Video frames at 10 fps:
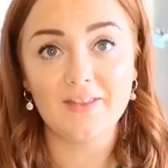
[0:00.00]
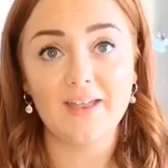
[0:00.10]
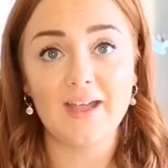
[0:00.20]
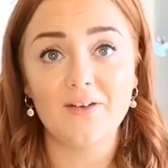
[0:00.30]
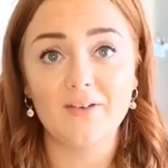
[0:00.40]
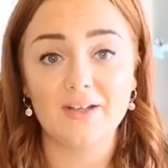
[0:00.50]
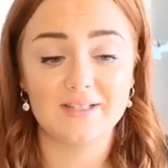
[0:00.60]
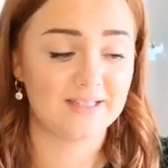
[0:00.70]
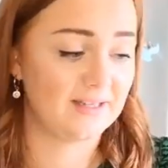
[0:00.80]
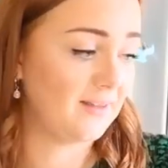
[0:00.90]
I think I've
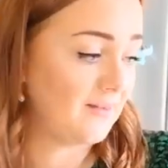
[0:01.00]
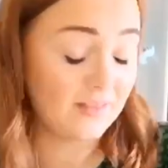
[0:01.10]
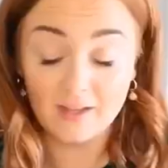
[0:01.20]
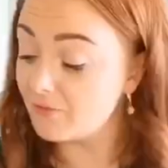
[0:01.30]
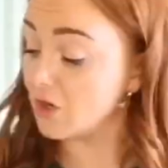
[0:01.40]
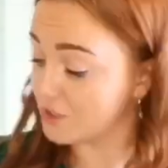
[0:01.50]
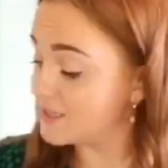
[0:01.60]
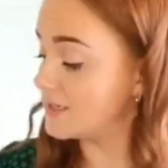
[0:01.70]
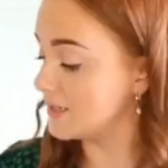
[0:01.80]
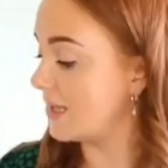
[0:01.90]
lost it. I think I've
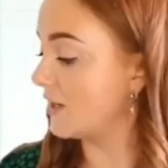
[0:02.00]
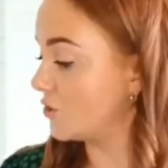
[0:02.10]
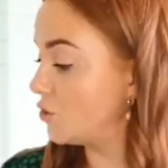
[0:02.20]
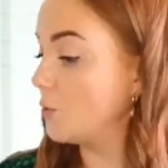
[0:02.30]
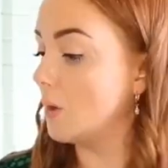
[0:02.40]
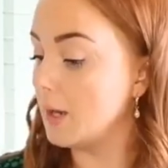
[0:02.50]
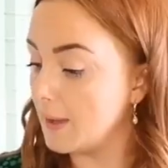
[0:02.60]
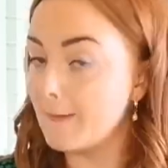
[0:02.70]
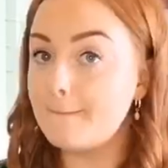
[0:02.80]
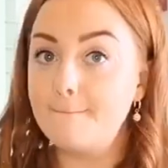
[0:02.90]
lost the actual